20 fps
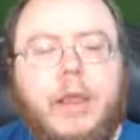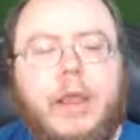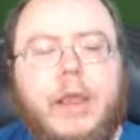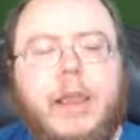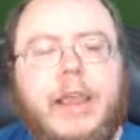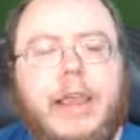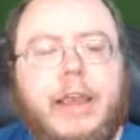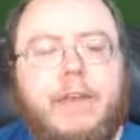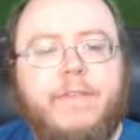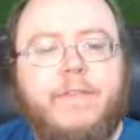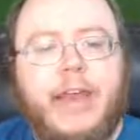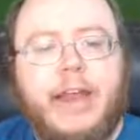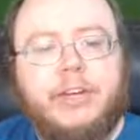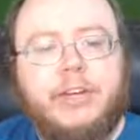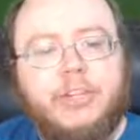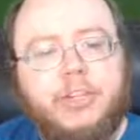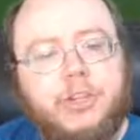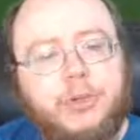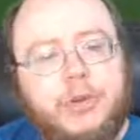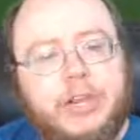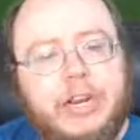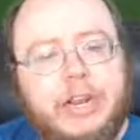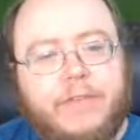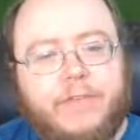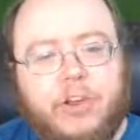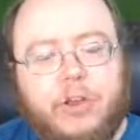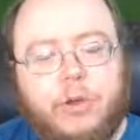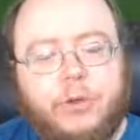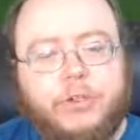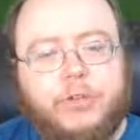In fact, you can
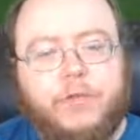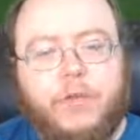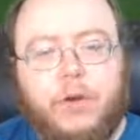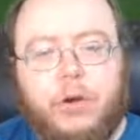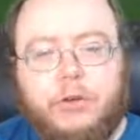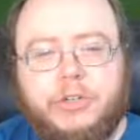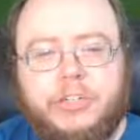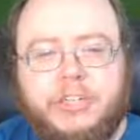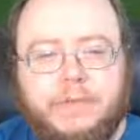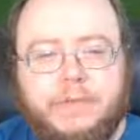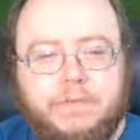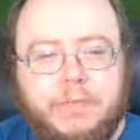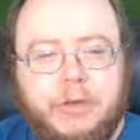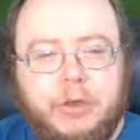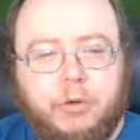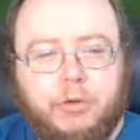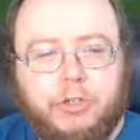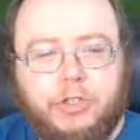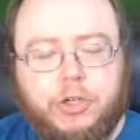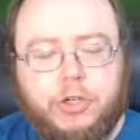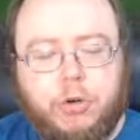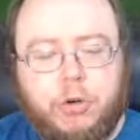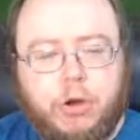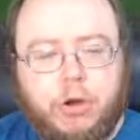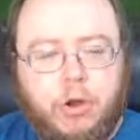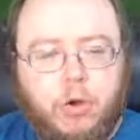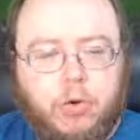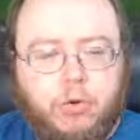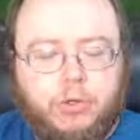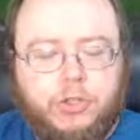even go so far as to build your
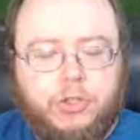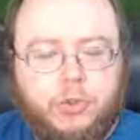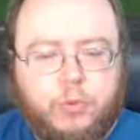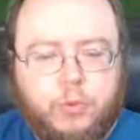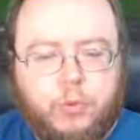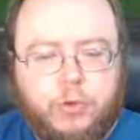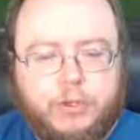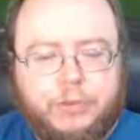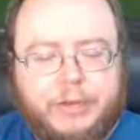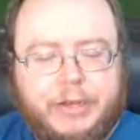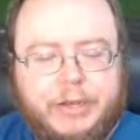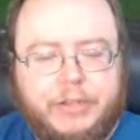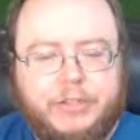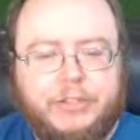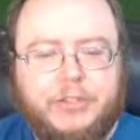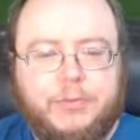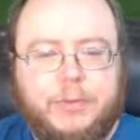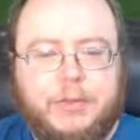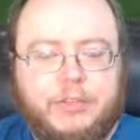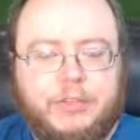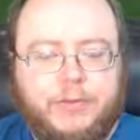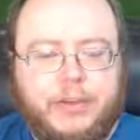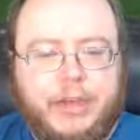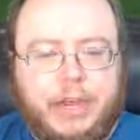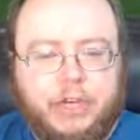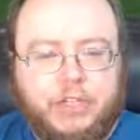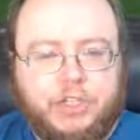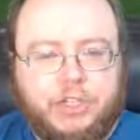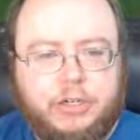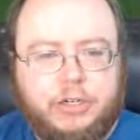own tools because the
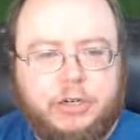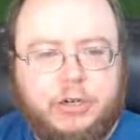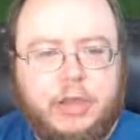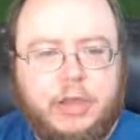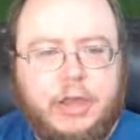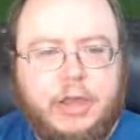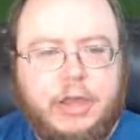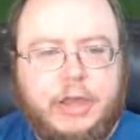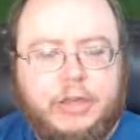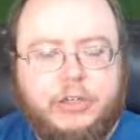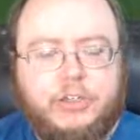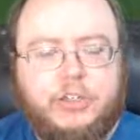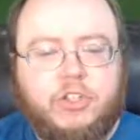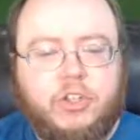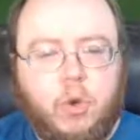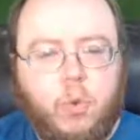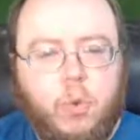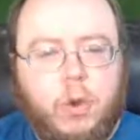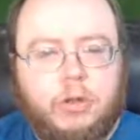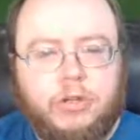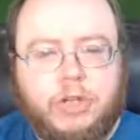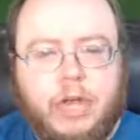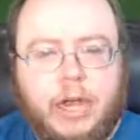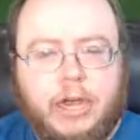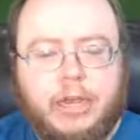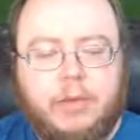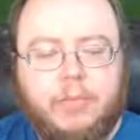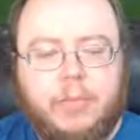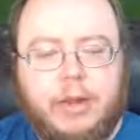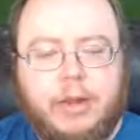specification is so well
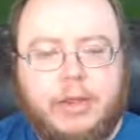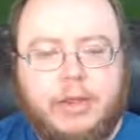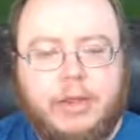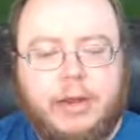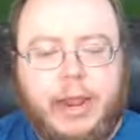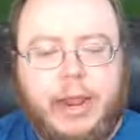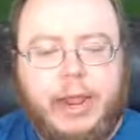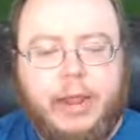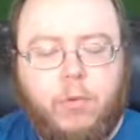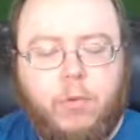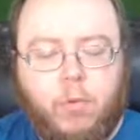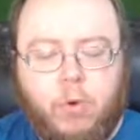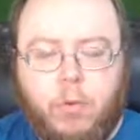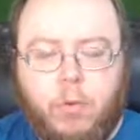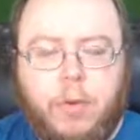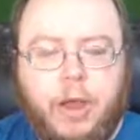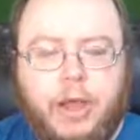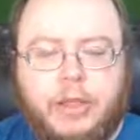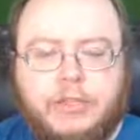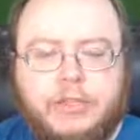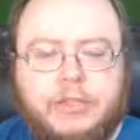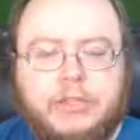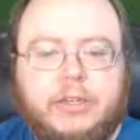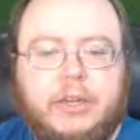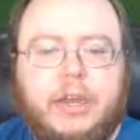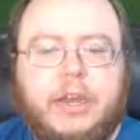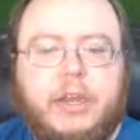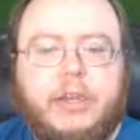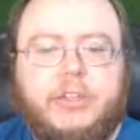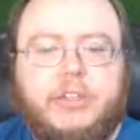documented and robust.
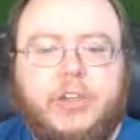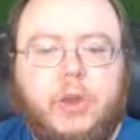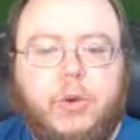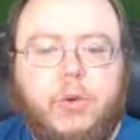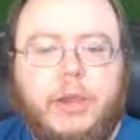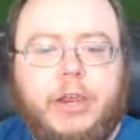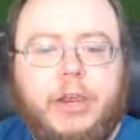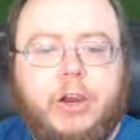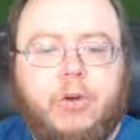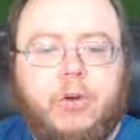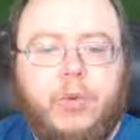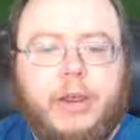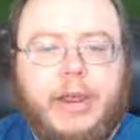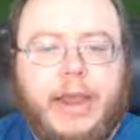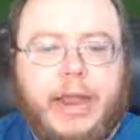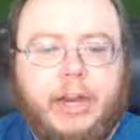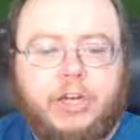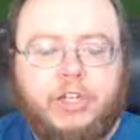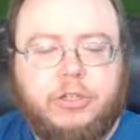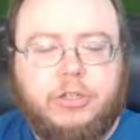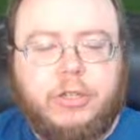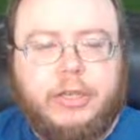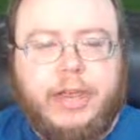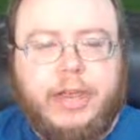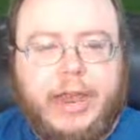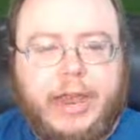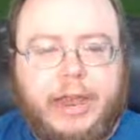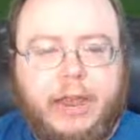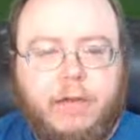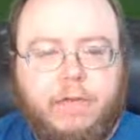So here we actually
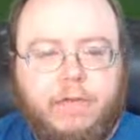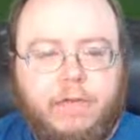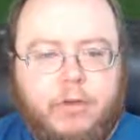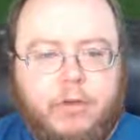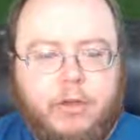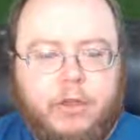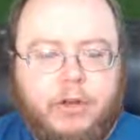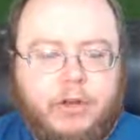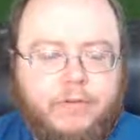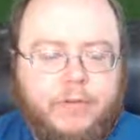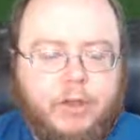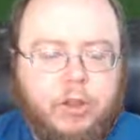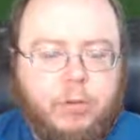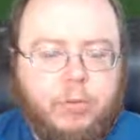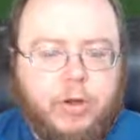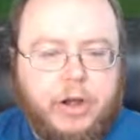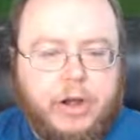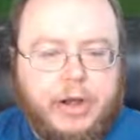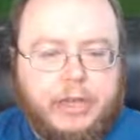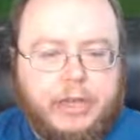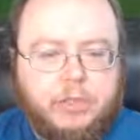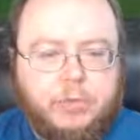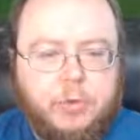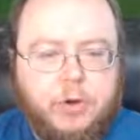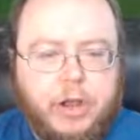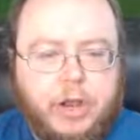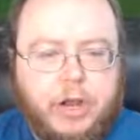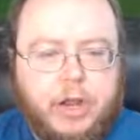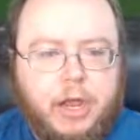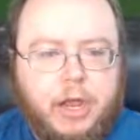have
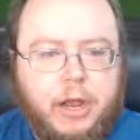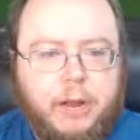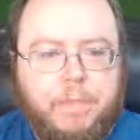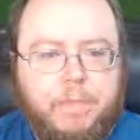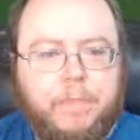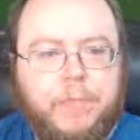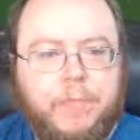developer.nexmo.com.